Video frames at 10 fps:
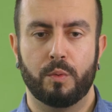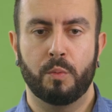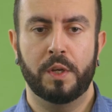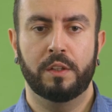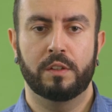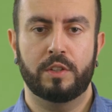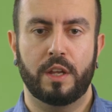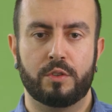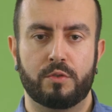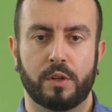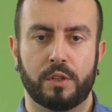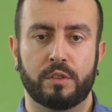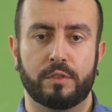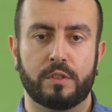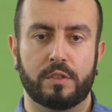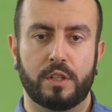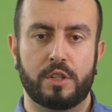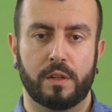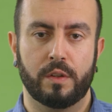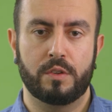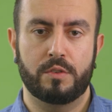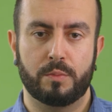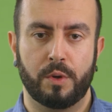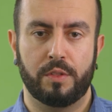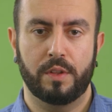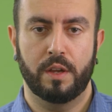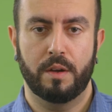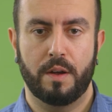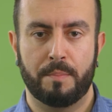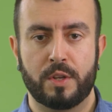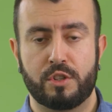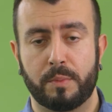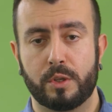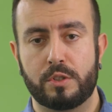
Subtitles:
winning the Telstra University Challenge with a bunch of my